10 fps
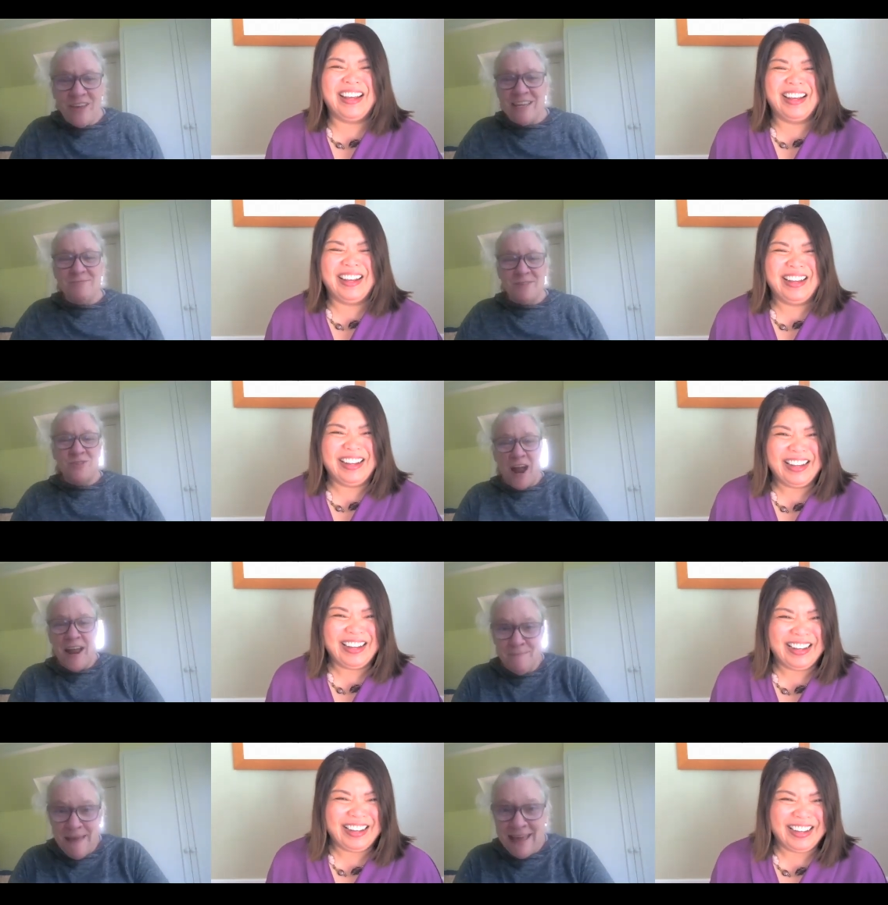Speaker 1: he's been trying to
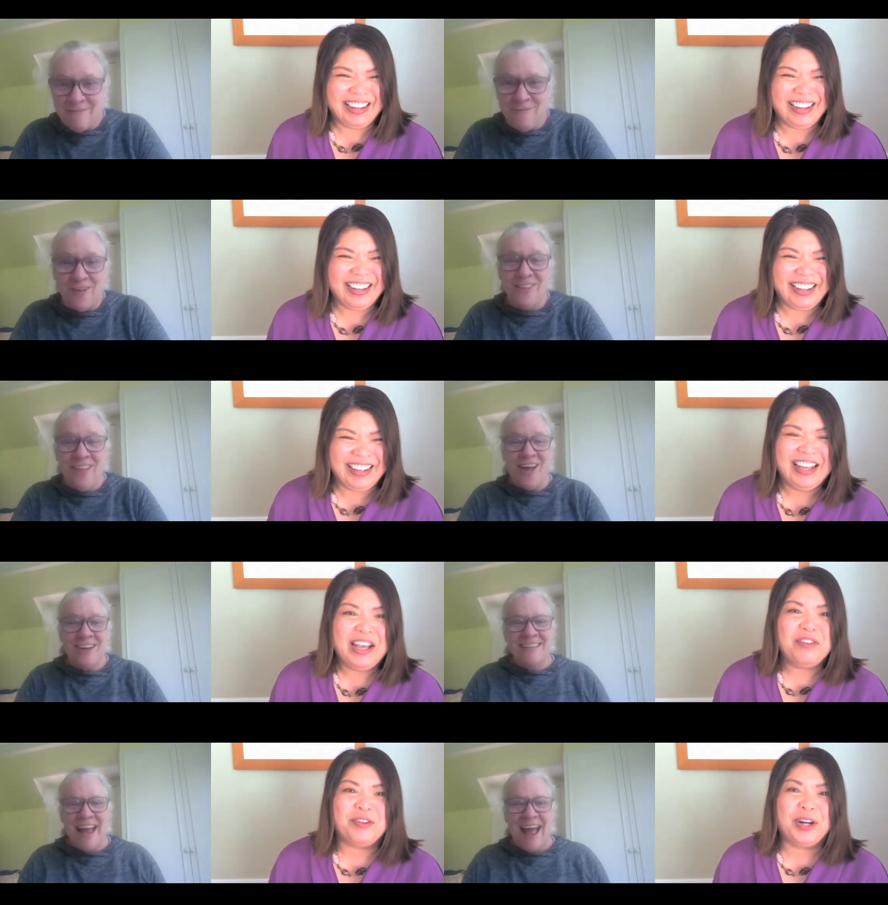make it for a long
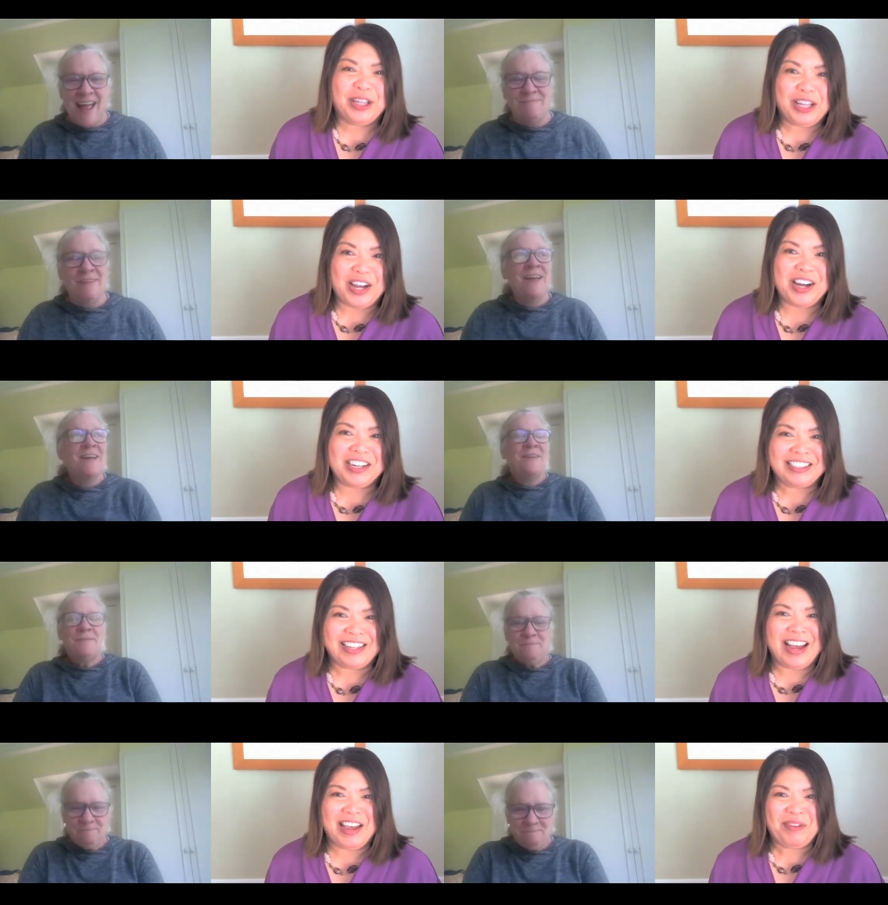time. For a long
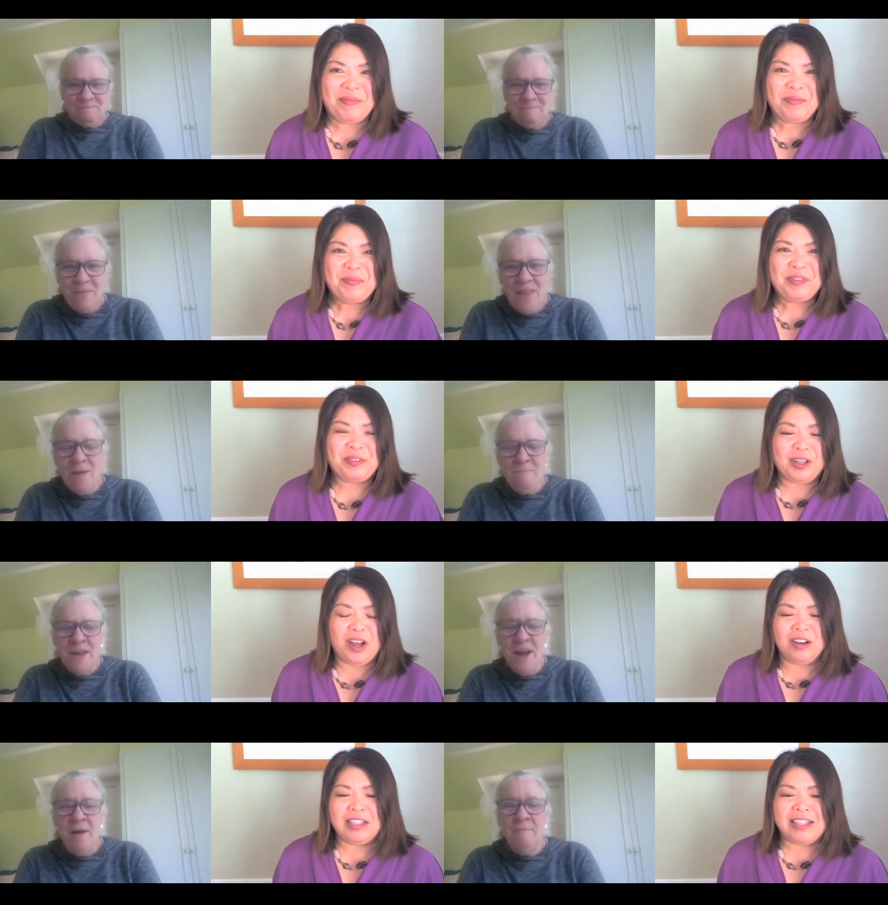time. For but, a
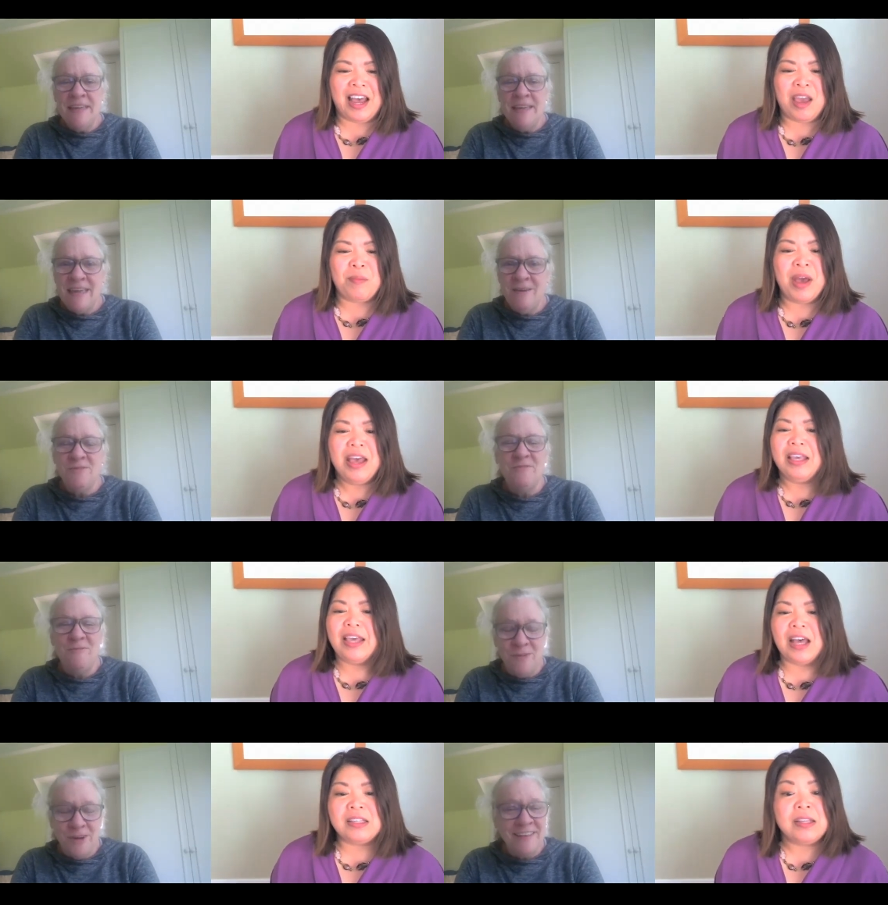long time.
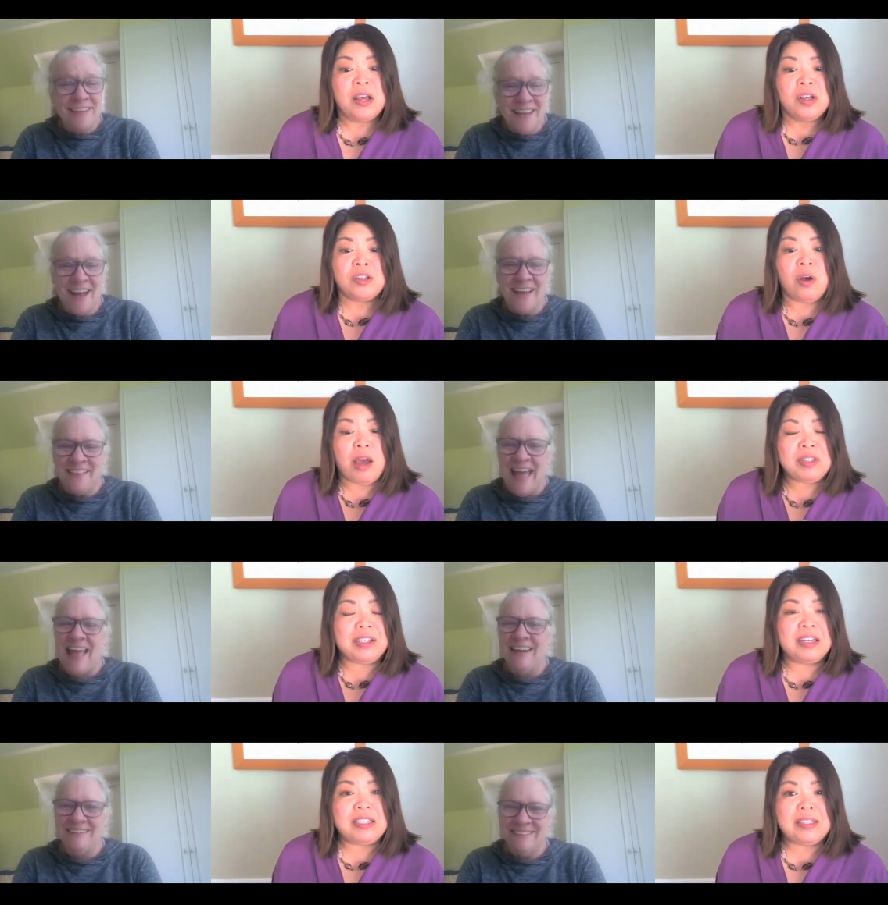Yes. So I
Speaker 2: was
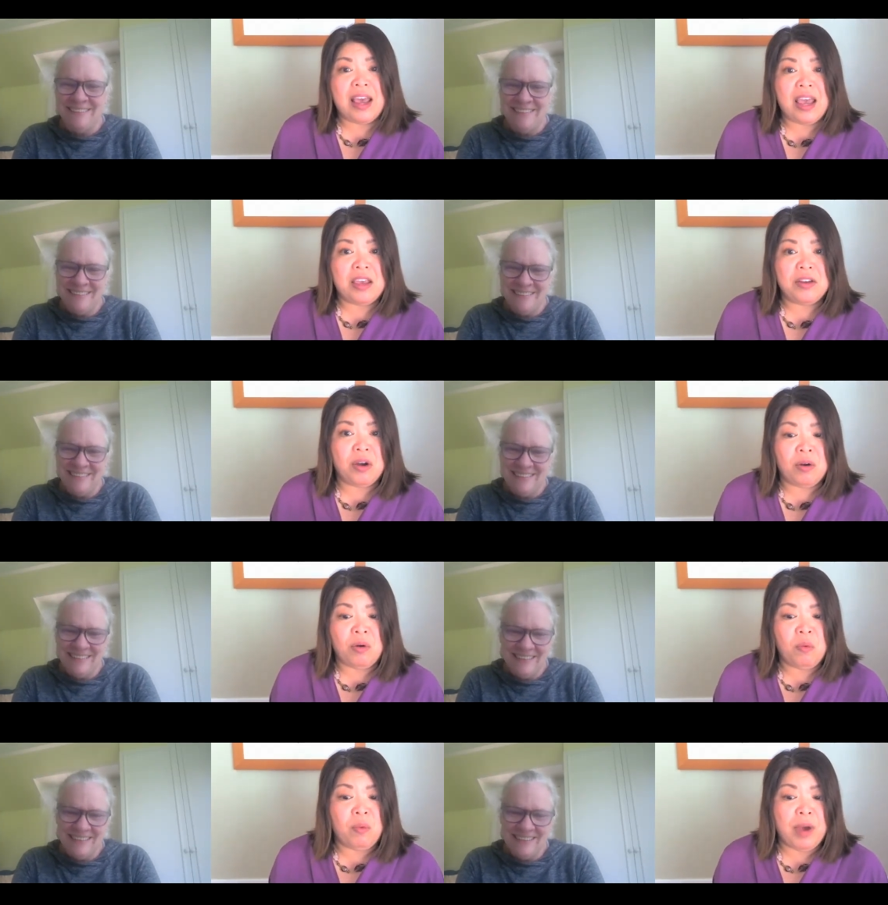going to say, you
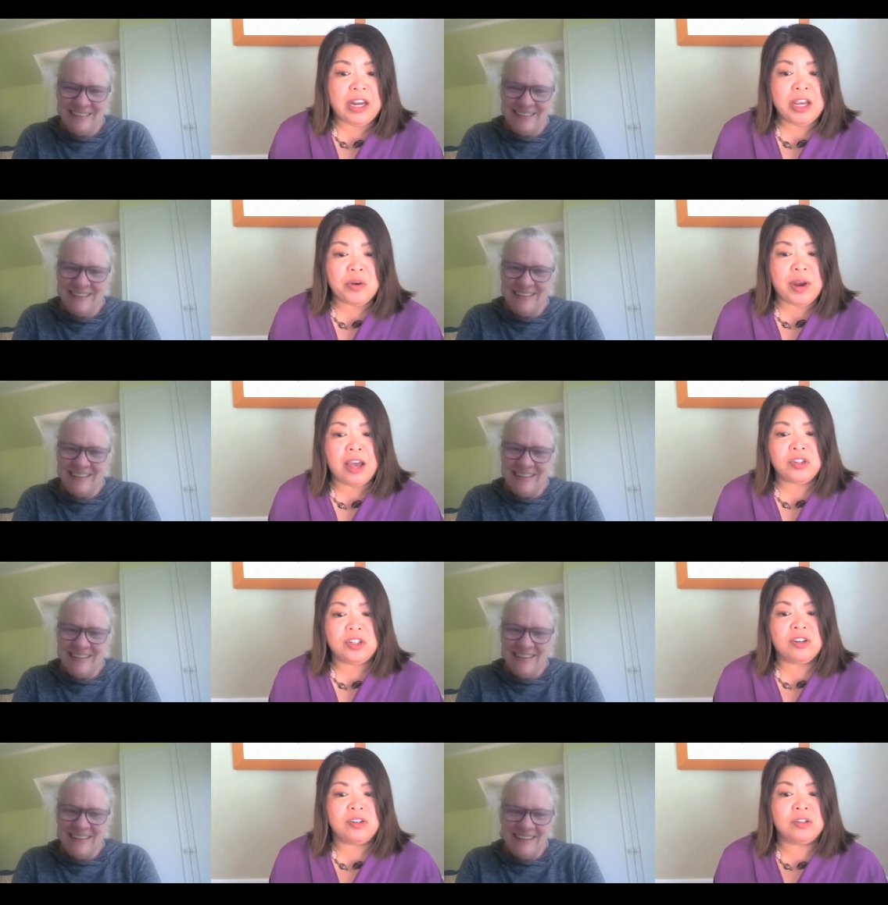know, Wedding
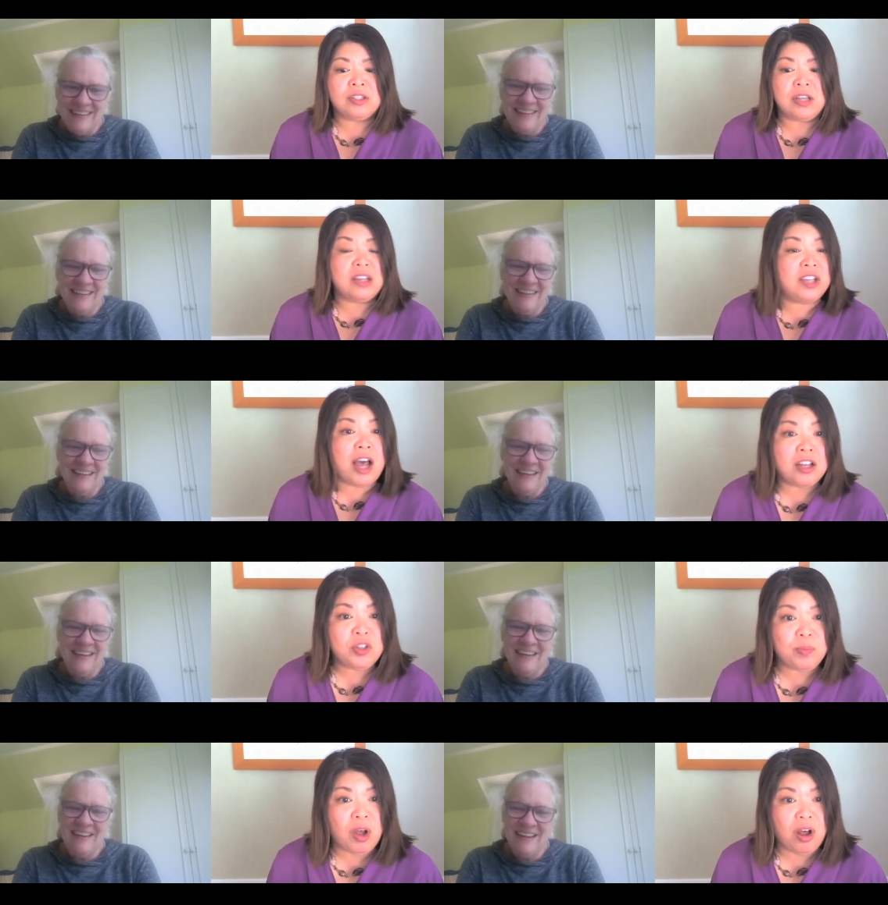Crashers,
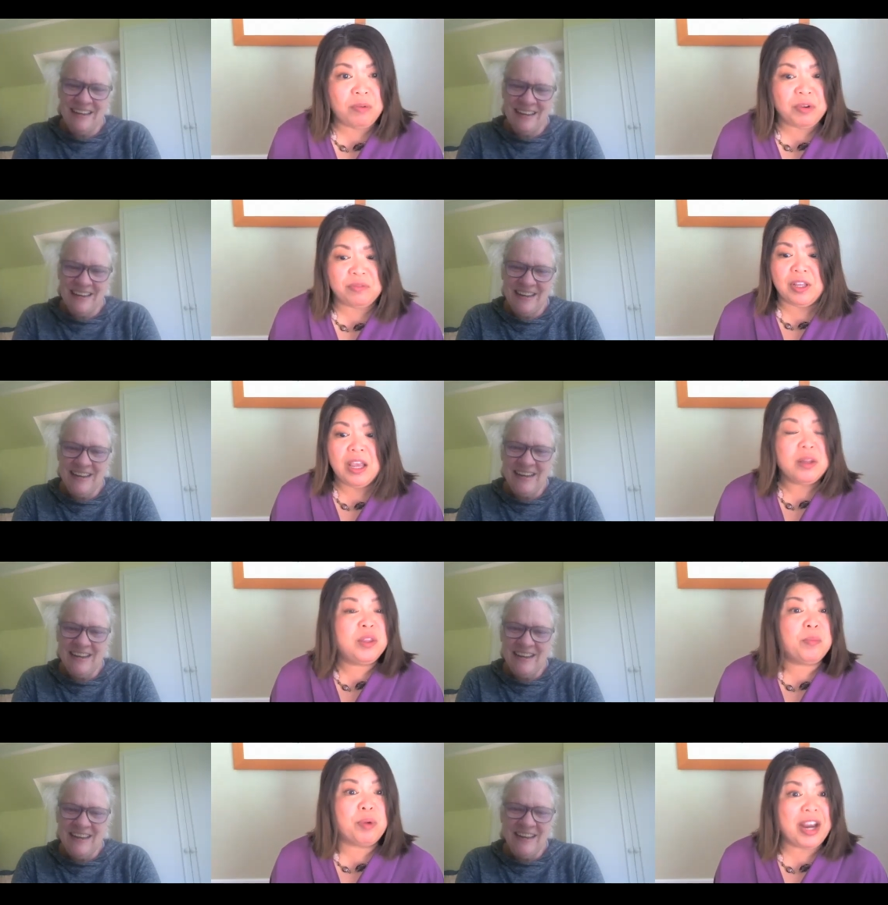Dodgeball, with the, the
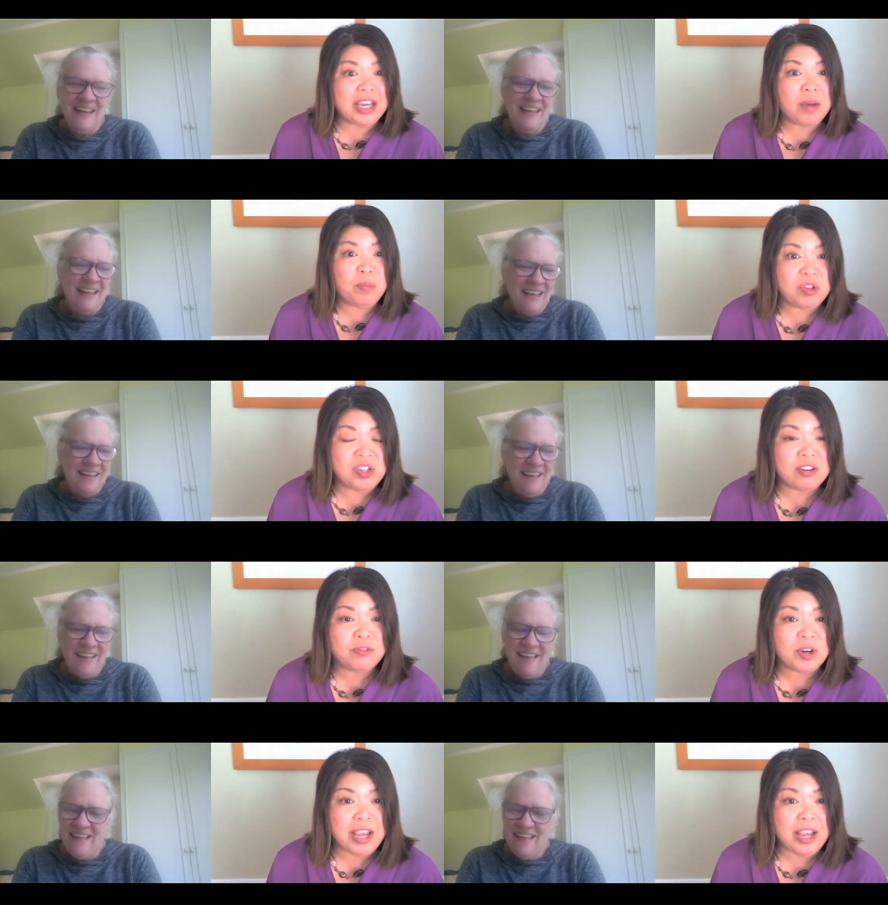breakup with Jennifer